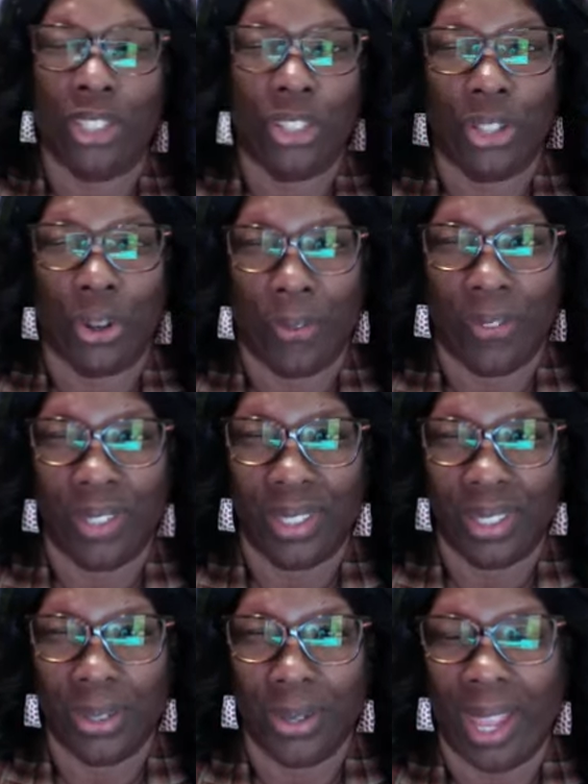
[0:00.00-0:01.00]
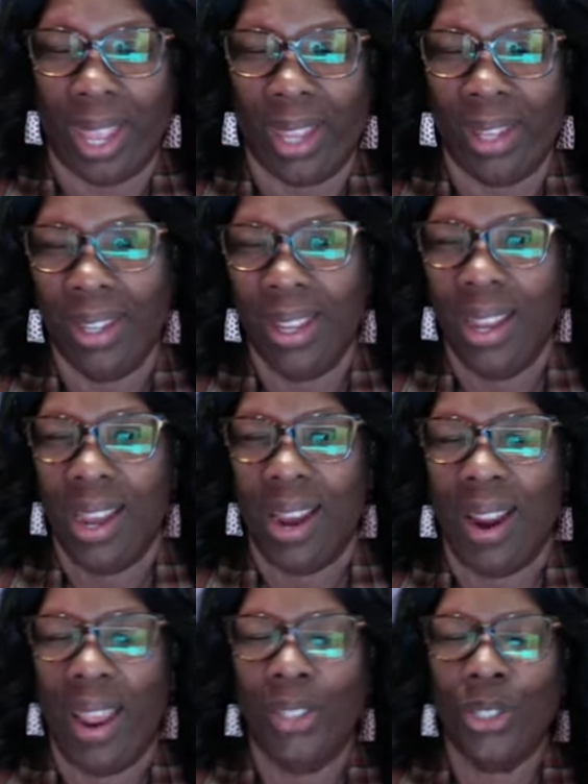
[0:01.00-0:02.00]
the surface okay
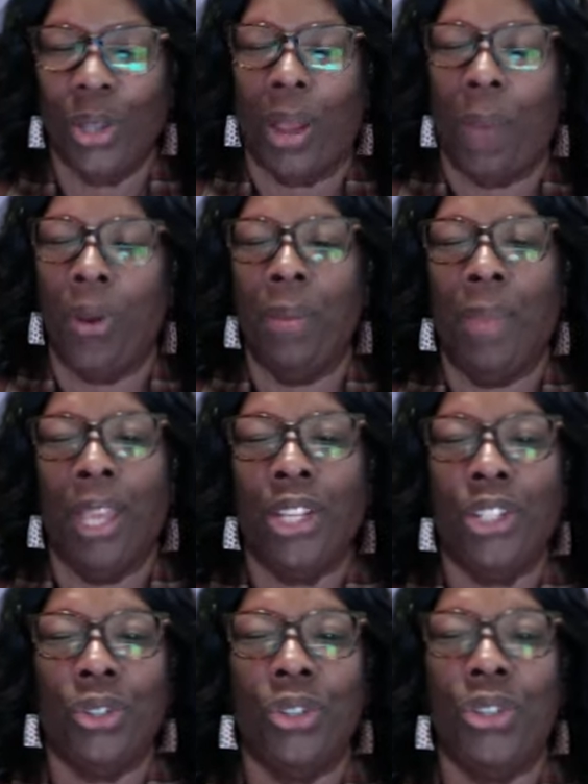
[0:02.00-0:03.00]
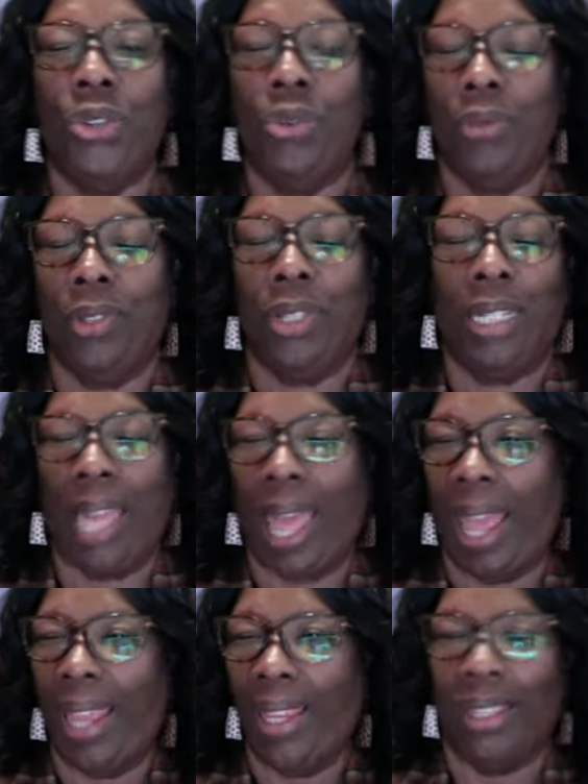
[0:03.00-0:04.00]
all right so i want to make sure you
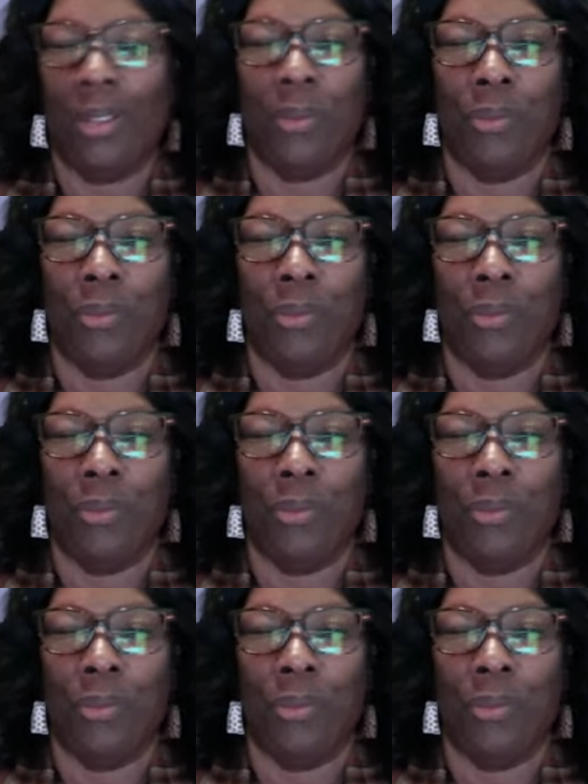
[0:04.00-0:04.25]
like